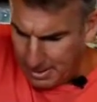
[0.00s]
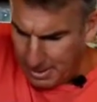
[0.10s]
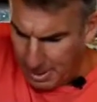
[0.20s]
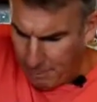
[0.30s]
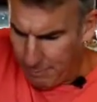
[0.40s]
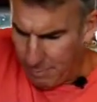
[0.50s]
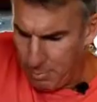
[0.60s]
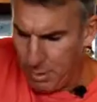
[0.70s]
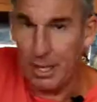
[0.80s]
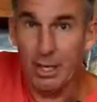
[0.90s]
Get it away from the
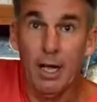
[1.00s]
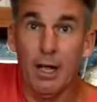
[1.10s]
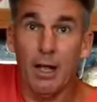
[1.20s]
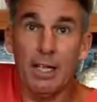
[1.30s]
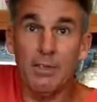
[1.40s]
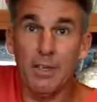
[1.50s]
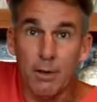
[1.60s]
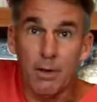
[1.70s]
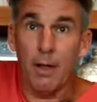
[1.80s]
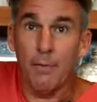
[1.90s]
blade. I can sit
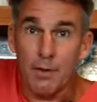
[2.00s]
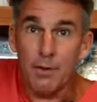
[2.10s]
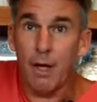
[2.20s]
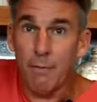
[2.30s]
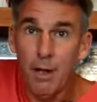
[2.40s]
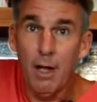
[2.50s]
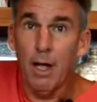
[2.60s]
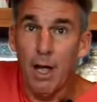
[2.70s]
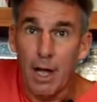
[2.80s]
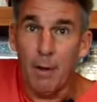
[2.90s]
here and cut this stuff,
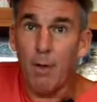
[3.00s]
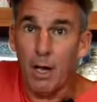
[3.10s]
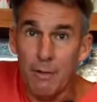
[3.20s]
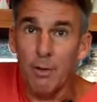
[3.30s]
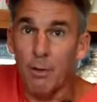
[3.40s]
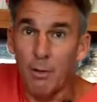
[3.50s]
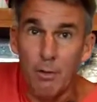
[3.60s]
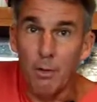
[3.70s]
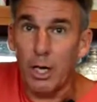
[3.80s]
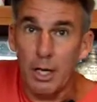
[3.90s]
and I'm not even
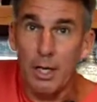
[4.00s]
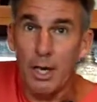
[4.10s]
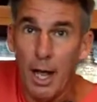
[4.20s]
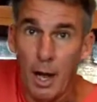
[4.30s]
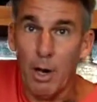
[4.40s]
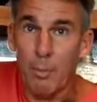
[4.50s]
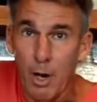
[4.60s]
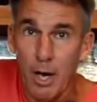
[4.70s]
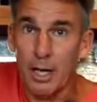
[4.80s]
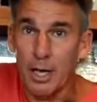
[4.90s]
looking at what I'm
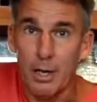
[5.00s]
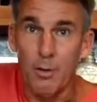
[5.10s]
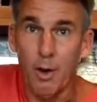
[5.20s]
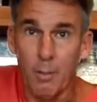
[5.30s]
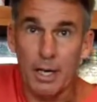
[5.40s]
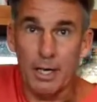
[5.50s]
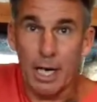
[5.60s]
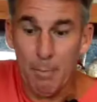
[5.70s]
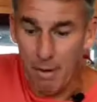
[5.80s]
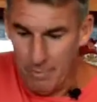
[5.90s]
cutting, and I know I'm not going to
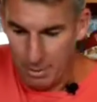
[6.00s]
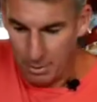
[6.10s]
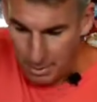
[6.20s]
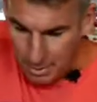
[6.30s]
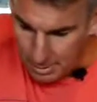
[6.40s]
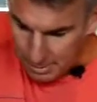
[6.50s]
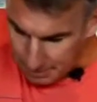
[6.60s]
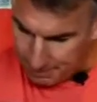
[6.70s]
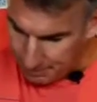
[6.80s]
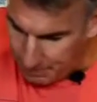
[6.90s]
cut my finger.
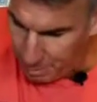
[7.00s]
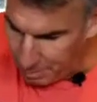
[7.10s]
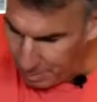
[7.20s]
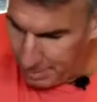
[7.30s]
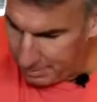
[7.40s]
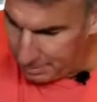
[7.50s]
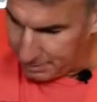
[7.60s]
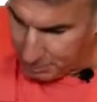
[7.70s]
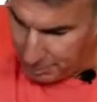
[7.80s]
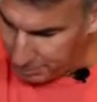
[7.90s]
Okay,
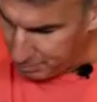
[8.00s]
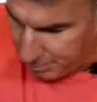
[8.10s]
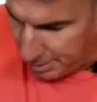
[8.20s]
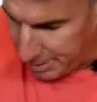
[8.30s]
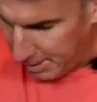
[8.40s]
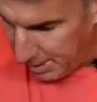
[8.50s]
that's the way it should be.